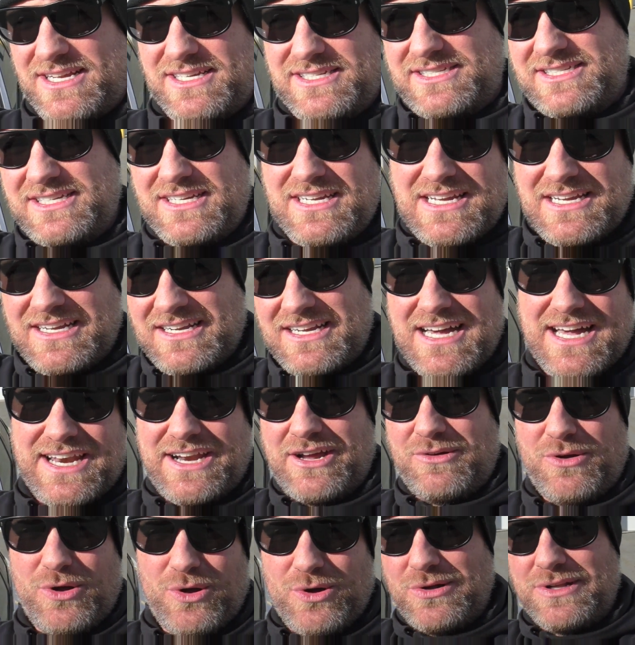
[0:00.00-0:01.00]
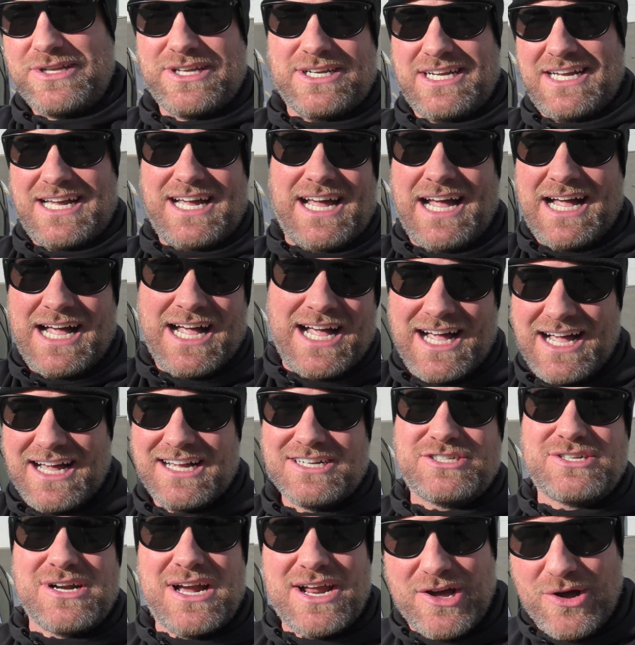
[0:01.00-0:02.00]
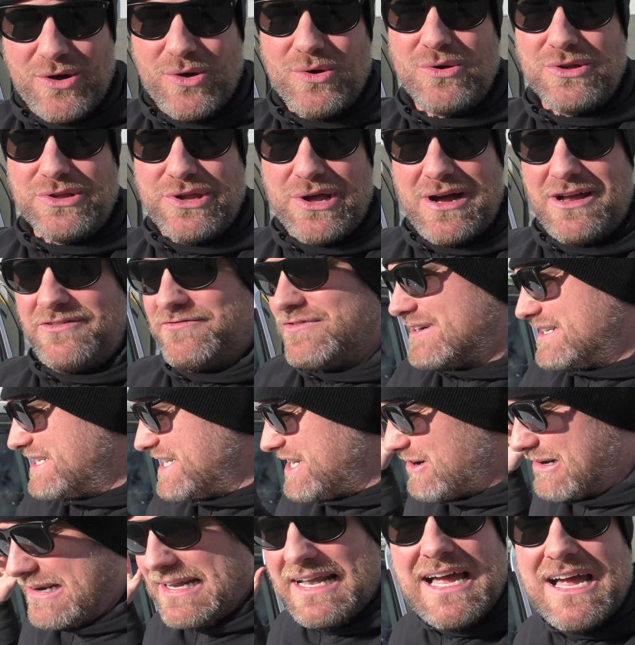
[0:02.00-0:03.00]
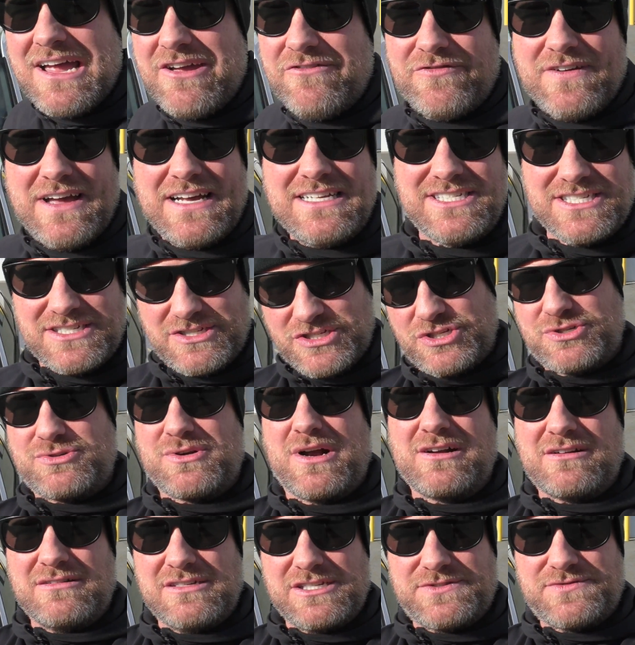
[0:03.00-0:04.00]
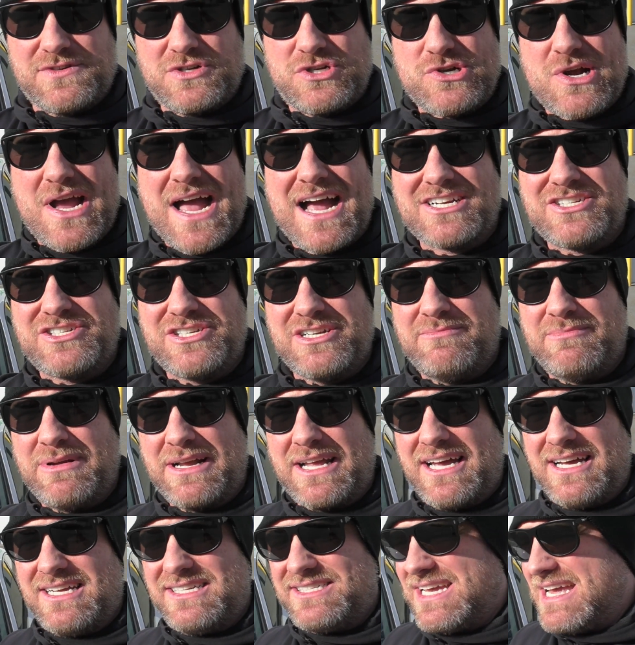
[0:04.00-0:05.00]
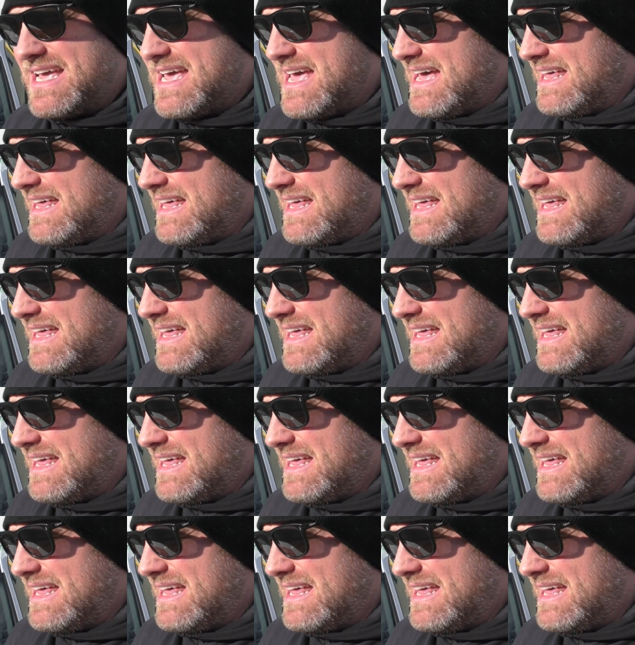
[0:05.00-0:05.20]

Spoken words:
is kind of trying to hold on for dear life as it struggles for traction because